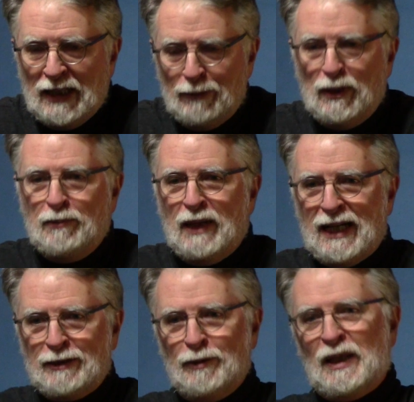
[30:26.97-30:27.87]
He'd been
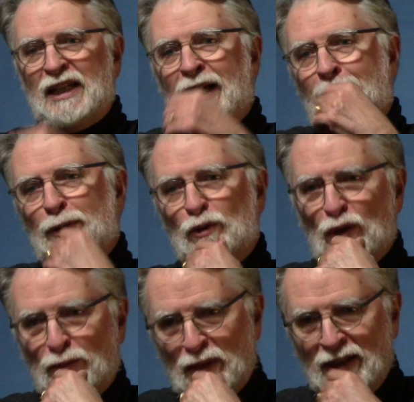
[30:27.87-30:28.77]
back to my cabin
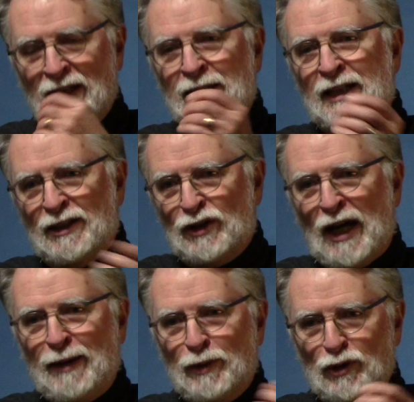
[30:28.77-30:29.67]
with me a
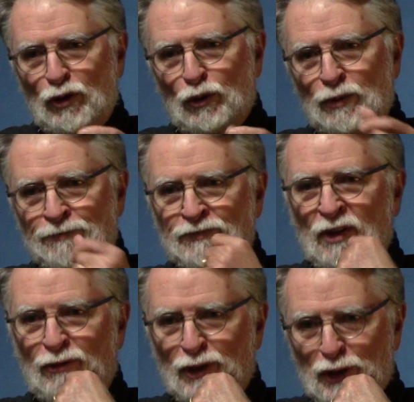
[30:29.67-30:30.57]
time or two
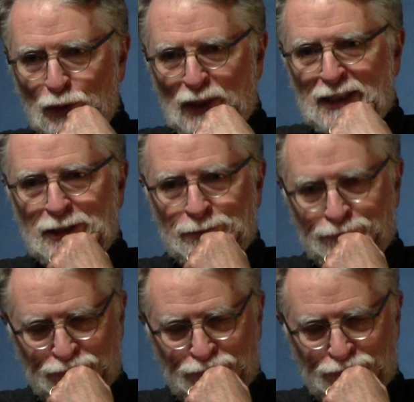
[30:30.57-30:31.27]
for a drink,